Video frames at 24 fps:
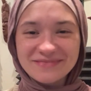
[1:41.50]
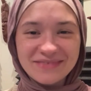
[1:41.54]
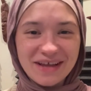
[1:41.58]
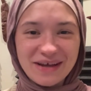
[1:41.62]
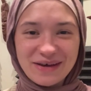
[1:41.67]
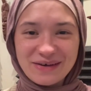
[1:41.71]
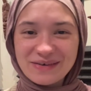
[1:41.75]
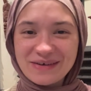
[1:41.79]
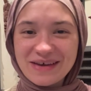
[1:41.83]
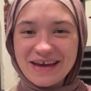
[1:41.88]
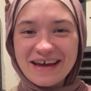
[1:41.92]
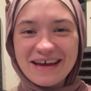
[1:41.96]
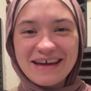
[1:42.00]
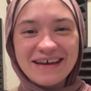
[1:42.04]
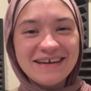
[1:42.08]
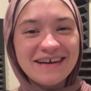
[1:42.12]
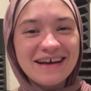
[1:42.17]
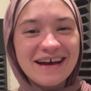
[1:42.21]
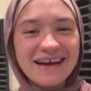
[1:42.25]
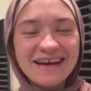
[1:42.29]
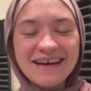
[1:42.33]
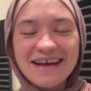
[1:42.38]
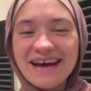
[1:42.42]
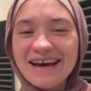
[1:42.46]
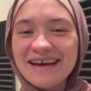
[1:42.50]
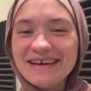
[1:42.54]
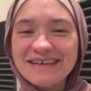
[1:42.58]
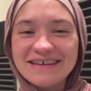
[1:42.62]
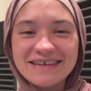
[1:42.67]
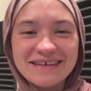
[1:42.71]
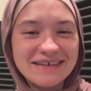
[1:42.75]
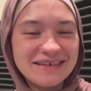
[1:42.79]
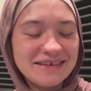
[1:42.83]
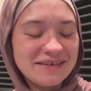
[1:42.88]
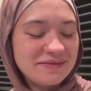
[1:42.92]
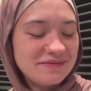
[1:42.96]
okay, I had
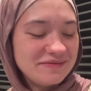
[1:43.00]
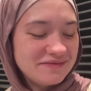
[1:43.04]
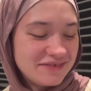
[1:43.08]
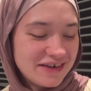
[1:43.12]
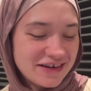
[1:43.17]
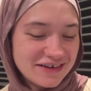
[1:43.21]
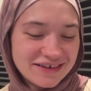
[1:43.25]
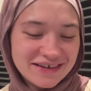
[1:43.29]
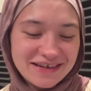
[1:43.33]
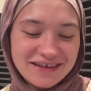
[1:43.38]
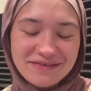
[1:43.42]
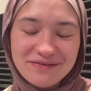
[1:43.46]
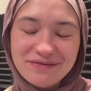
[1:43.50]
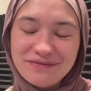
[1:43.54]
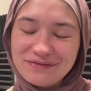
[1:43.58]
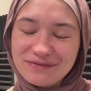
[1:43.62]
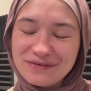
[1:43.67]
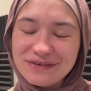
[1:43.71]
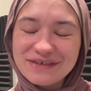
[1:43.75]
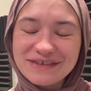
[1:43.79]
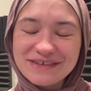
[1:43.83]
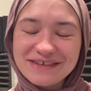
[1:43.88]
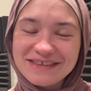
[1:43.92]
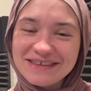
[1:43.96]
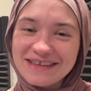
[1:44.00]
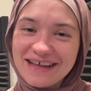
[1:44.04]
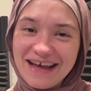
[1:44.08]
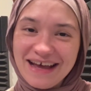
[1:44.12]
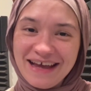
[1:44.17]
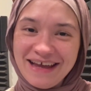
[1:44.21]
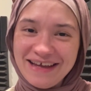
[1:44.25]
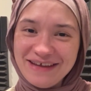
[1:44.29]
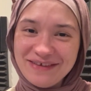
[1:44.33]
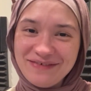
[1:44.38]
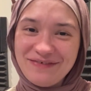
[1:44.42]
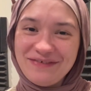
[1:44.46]
a very full
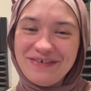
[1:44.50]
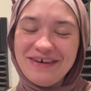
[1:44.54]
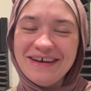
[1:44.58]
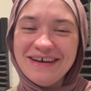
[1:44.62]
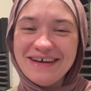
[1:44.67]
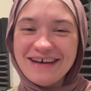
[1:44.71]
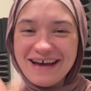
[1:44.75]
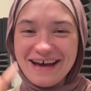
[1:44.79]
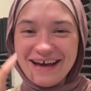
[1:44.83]
life.